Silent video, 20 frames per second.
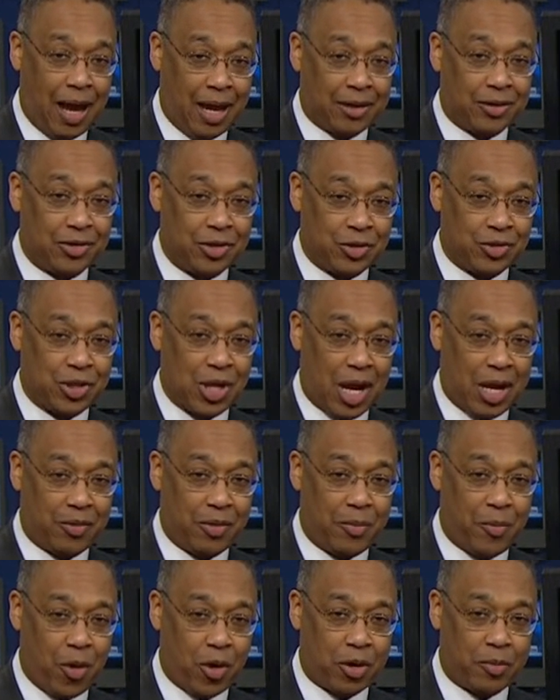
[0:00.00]
Nine on your
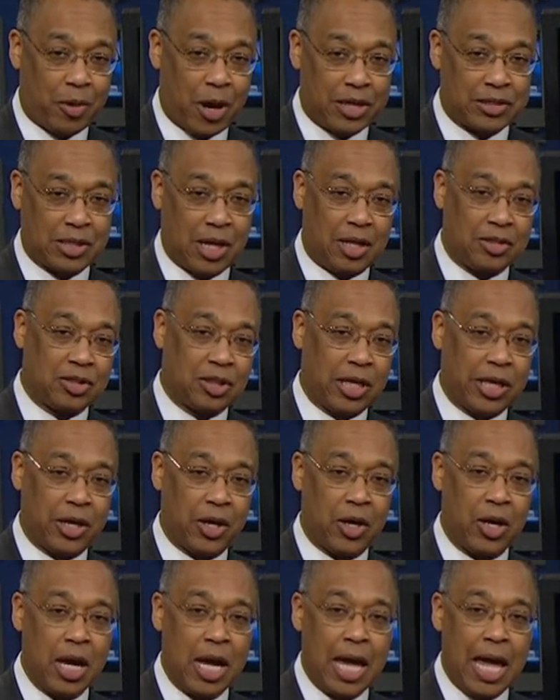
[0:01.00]
side reporter Bryce
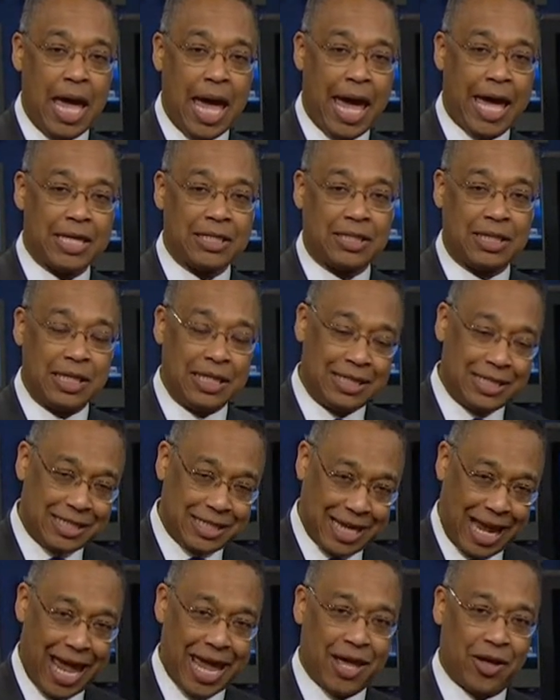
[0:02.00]
Onslinger has the
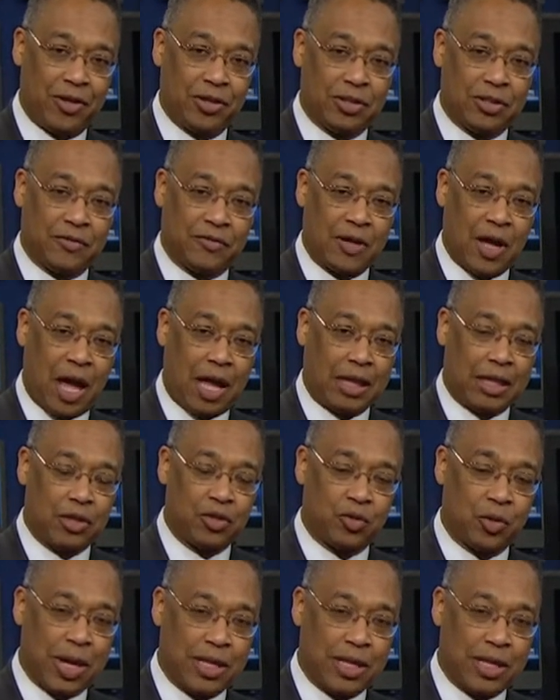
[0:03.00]
details of Collins'